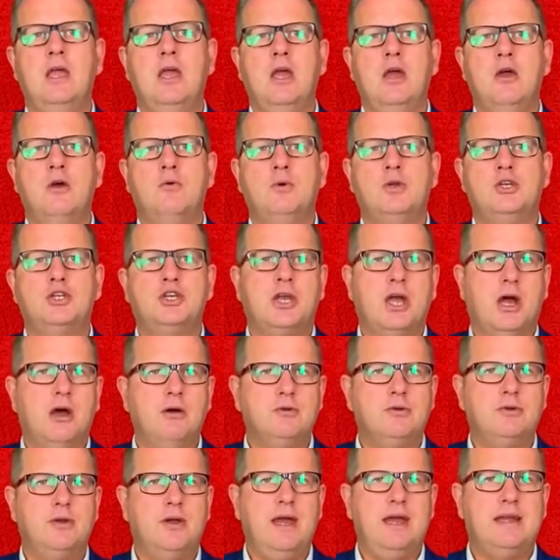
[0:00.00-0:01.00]
which
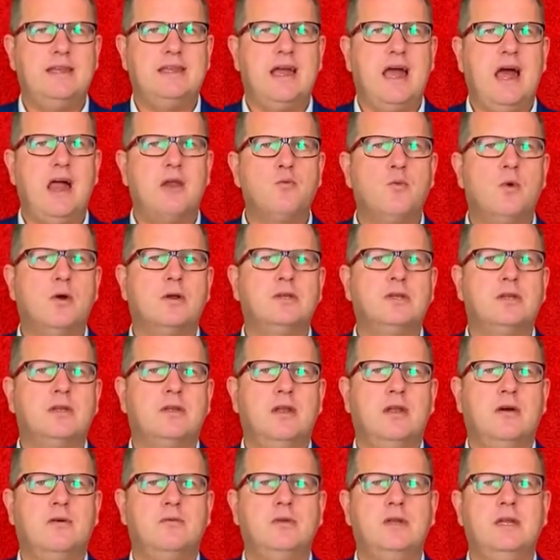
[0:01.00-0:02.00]
counteract unwanted
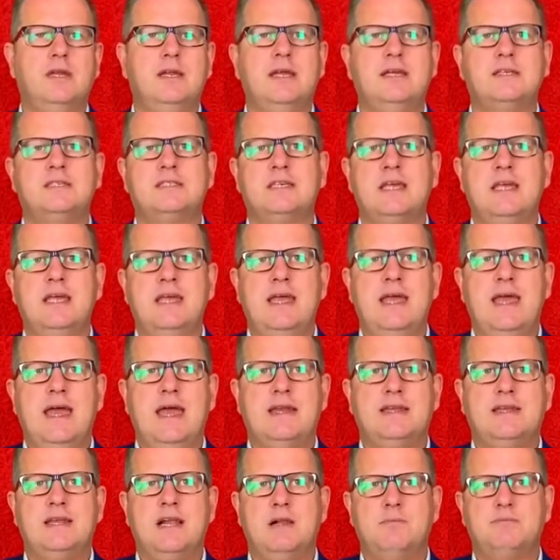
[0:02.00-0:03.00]
loneliness
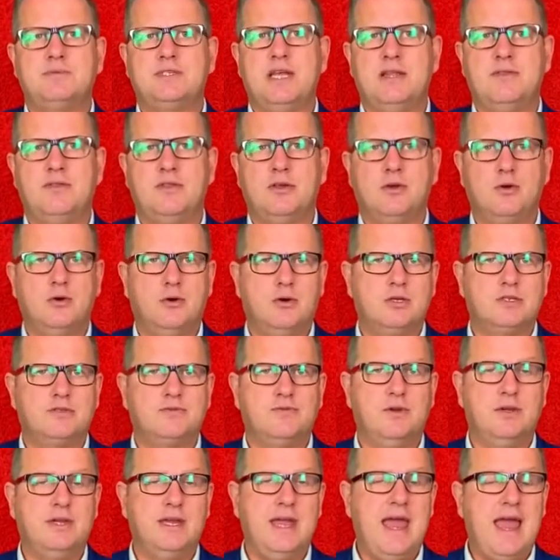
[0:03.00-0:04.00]
and help set the course
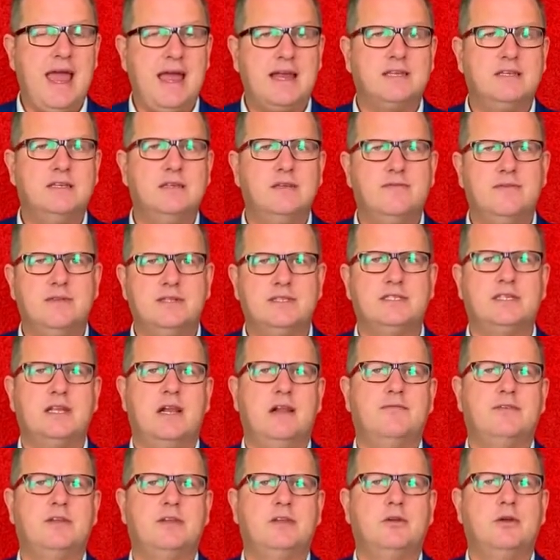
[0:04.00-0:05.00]
for an active and
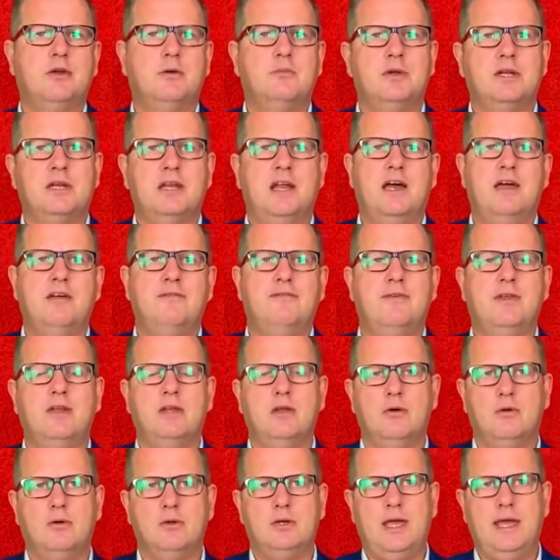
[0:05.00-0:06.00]
self-determined life
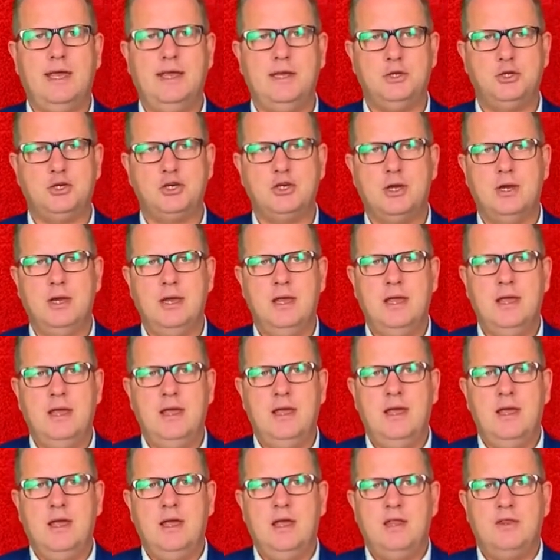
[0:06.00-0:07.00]
in old age.
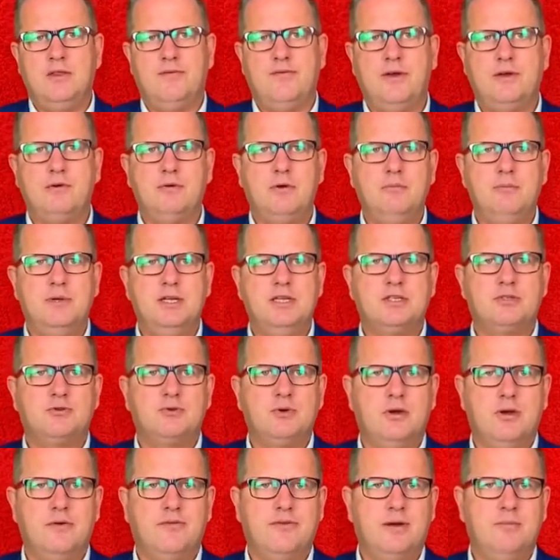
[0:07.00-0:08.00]
The Federal
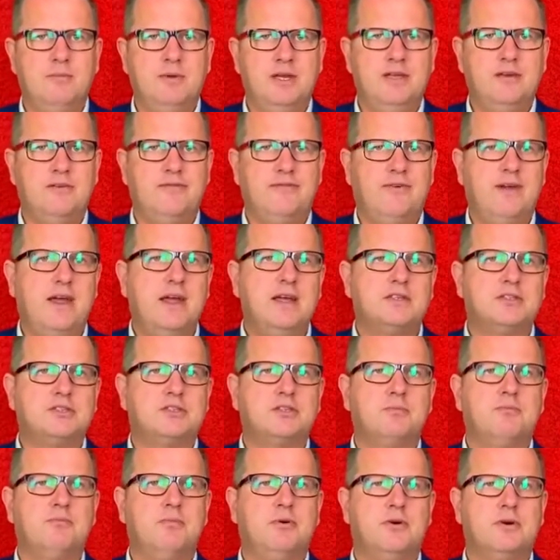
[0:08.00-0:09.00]
Ministry of Family Affairs
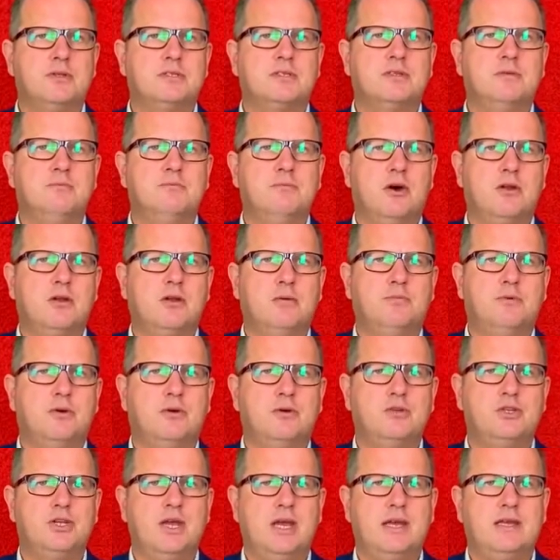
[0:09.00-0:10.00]
supports the model
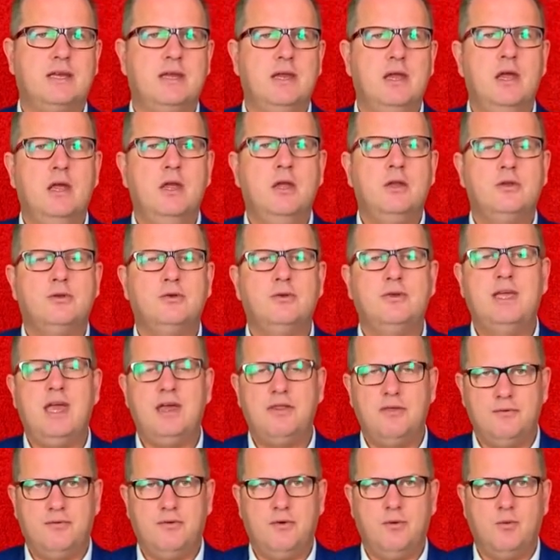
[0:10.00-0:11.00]
project
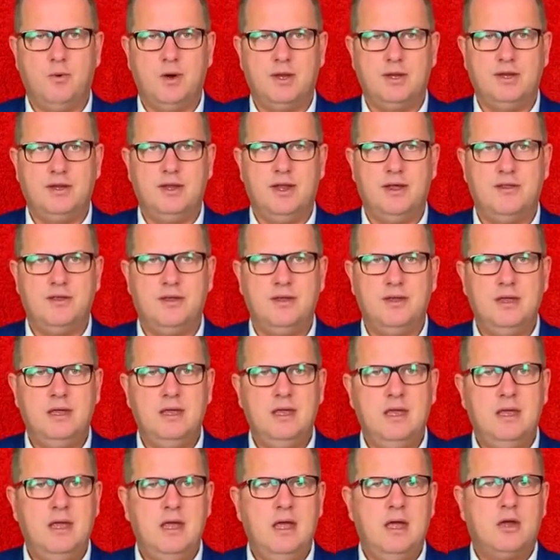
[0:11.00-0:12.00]
Together for One Another,
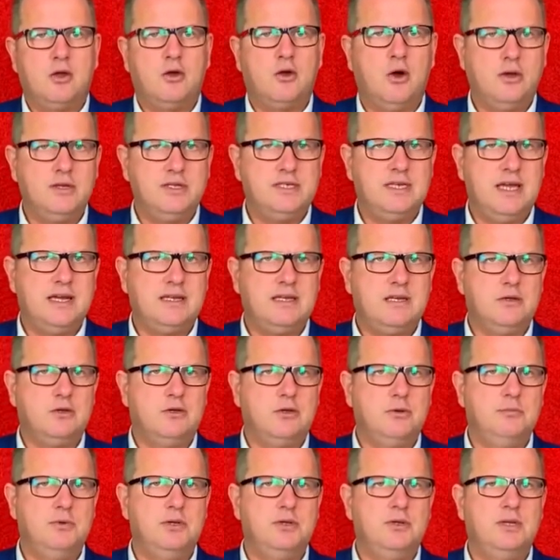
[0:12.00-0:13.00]
Contact and
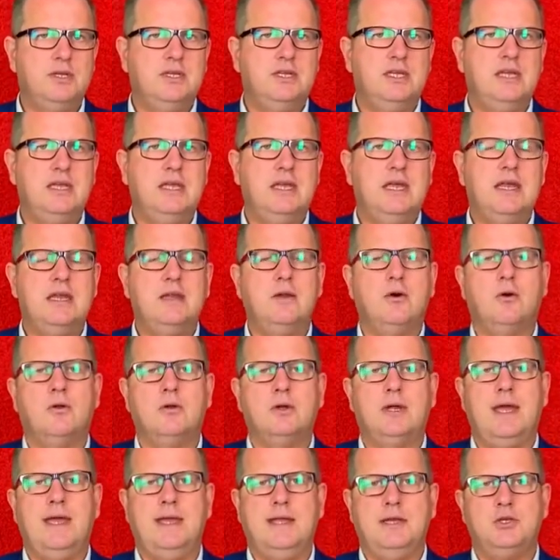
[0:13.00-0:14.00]
Community in
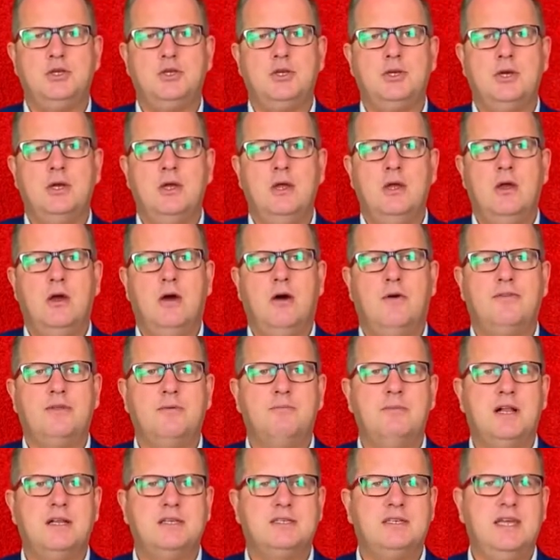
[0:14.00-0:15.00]
Old Age of
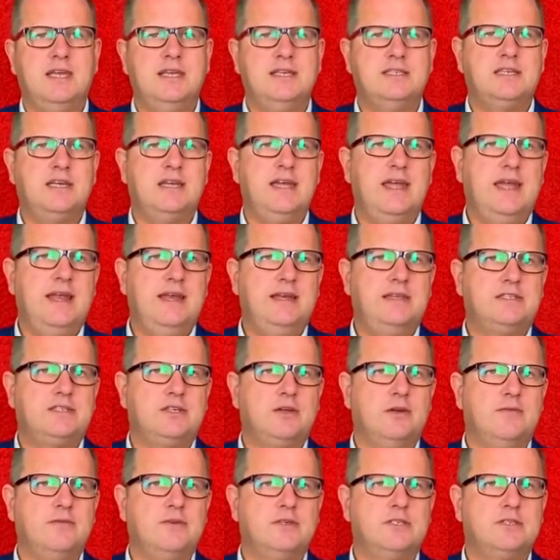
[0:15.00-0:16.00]
the Malteser Aid
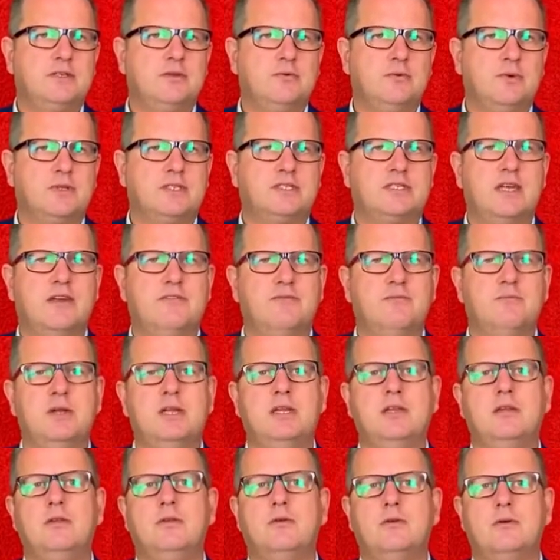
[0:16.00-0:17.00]
Service with 7
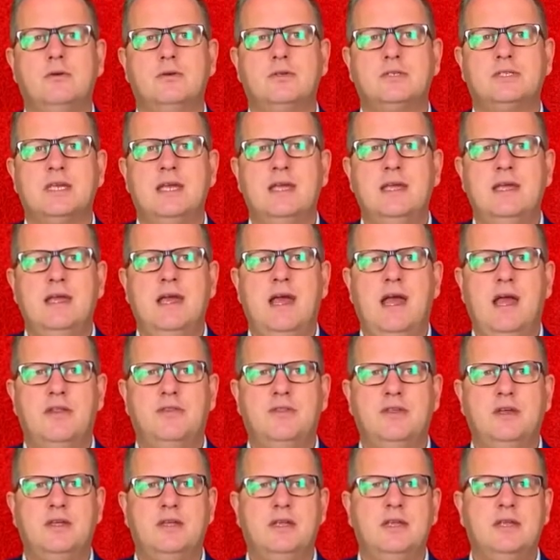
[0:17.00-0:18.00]
million euros,
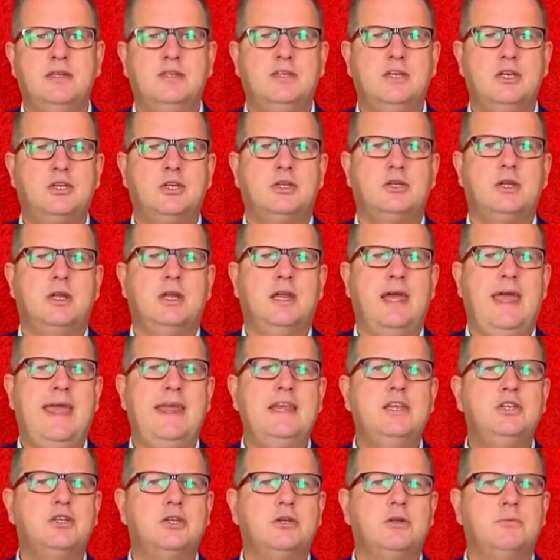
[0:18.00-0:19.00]
and the Digital
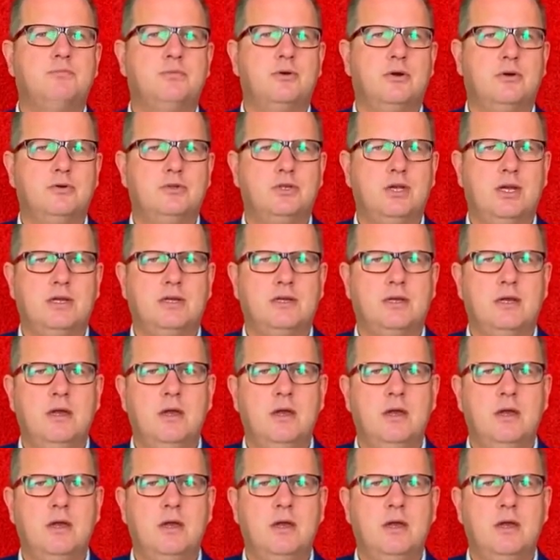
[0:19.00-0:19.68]
Angel project